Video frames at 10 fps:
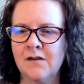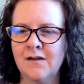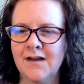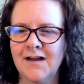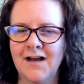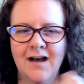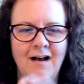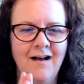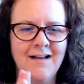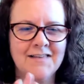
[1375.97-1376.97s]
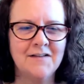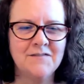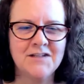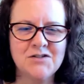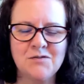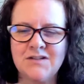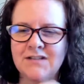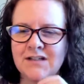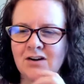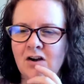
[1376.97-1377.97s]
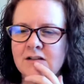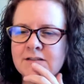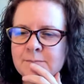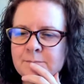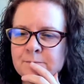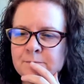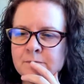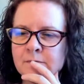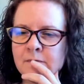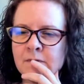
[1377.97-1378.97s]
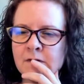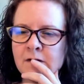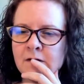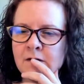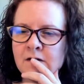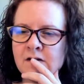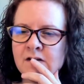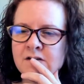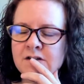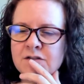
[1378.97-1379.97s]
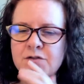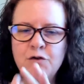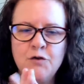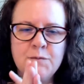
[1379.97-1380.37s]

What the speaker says: I love that Judy's here. Awesome. Does Zoom